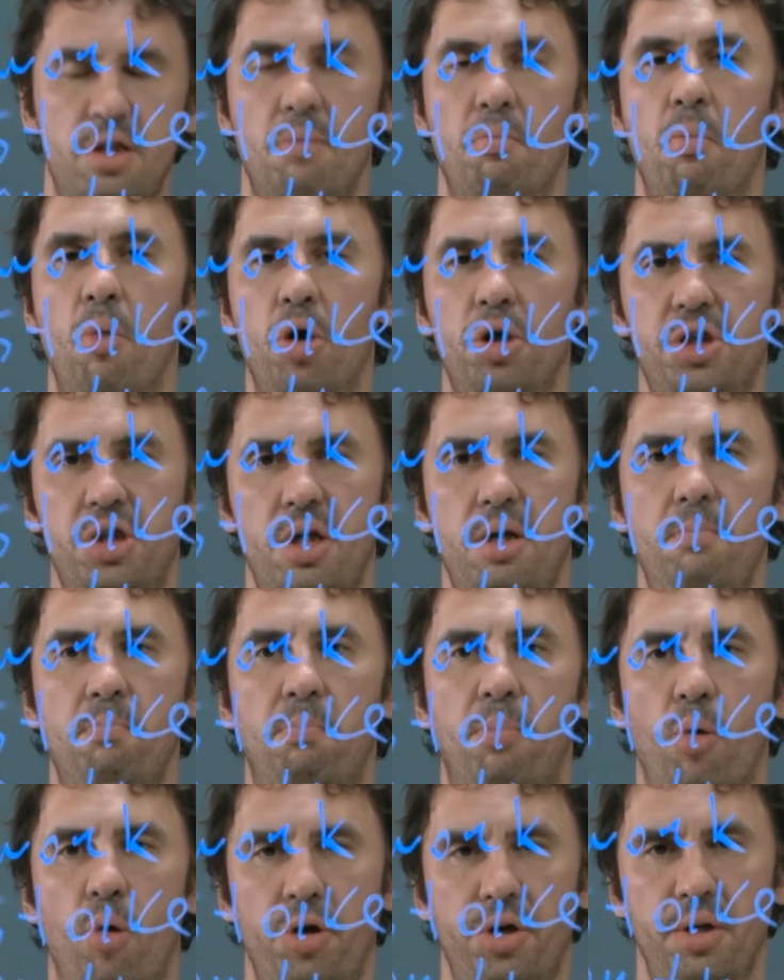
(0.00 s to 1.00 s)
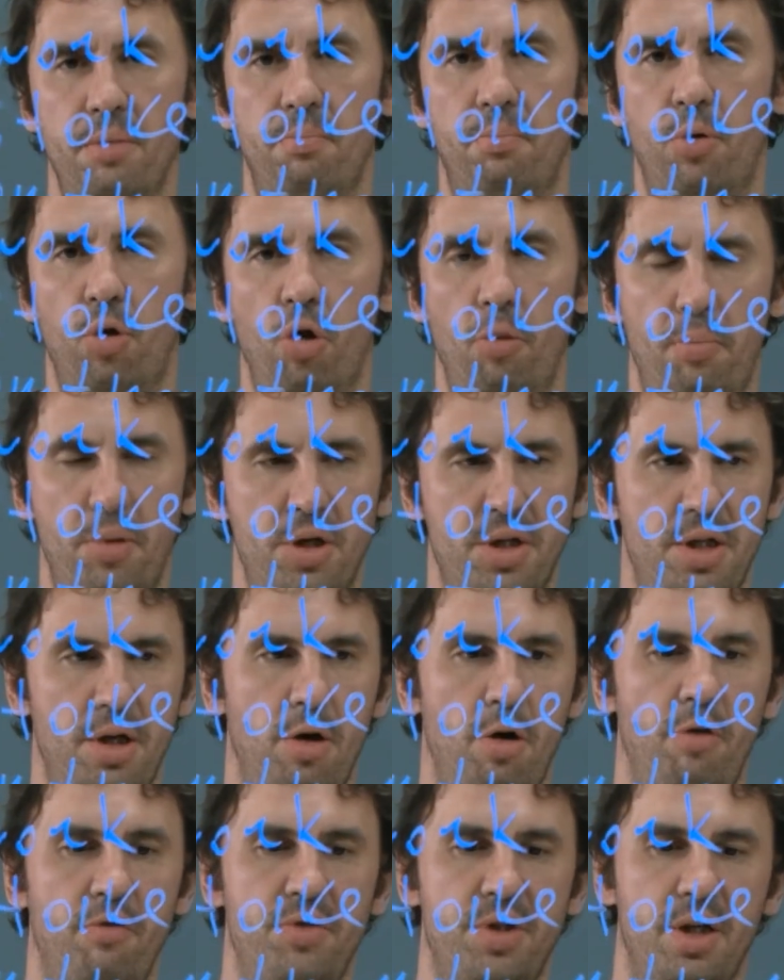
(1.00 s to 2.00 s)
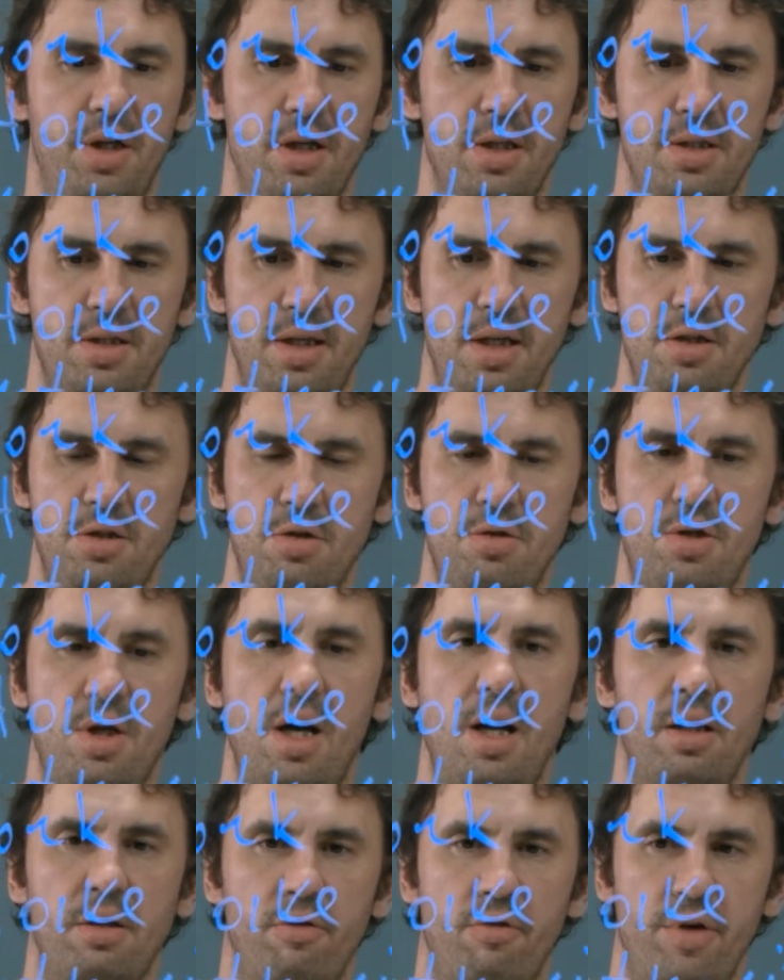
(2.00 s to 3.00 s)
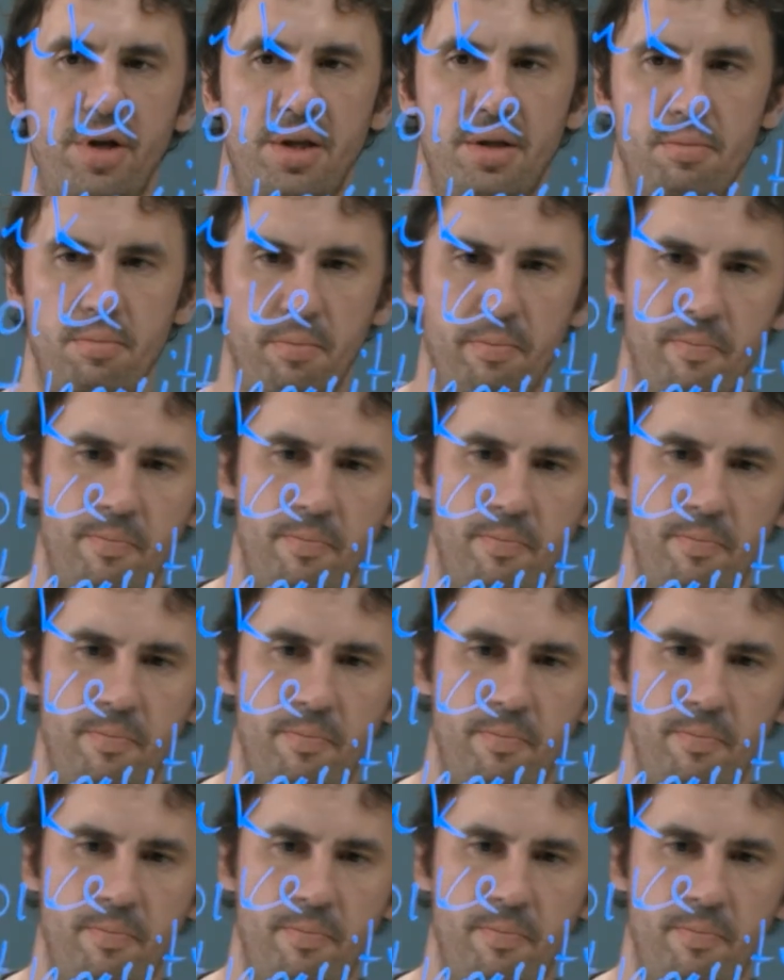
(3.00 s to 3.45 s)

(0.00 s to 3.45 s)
the most important property of the consensus algorithm.